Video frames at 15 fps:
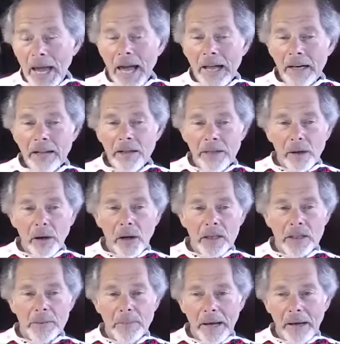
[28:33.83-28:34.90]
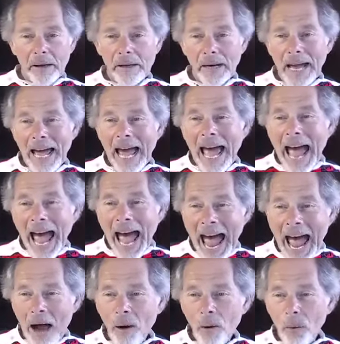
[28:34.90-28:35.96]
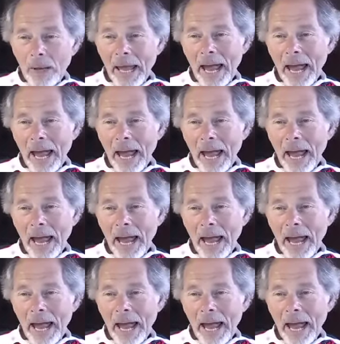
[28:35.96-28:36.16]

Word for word: any thoughts about how we